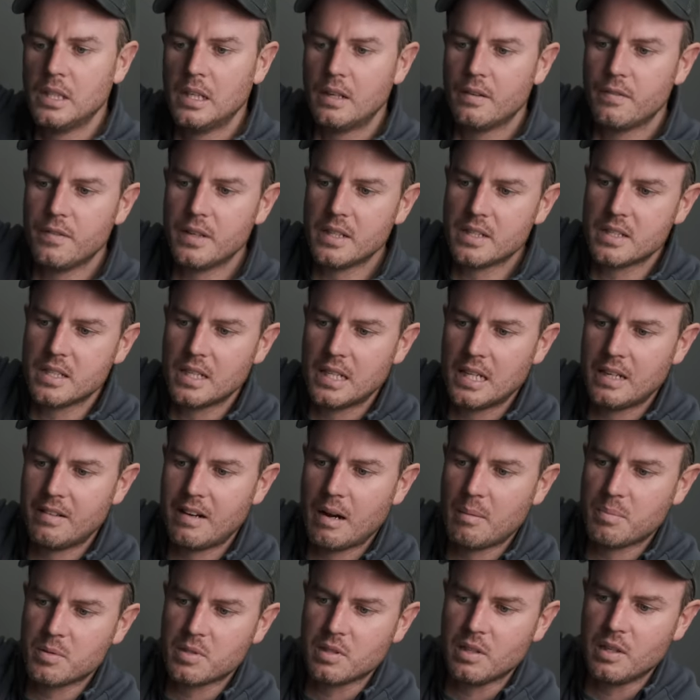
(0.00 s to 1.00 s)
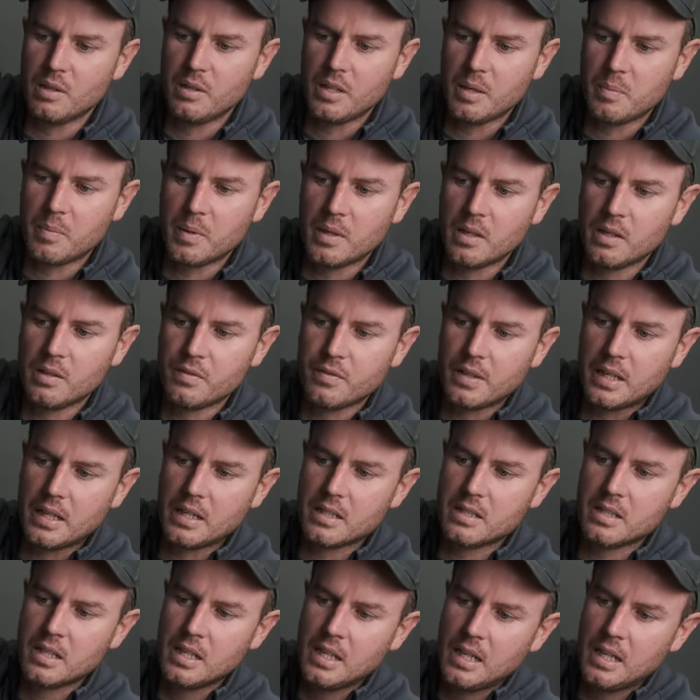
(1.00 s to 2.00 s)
Fits in there absolutely perfect.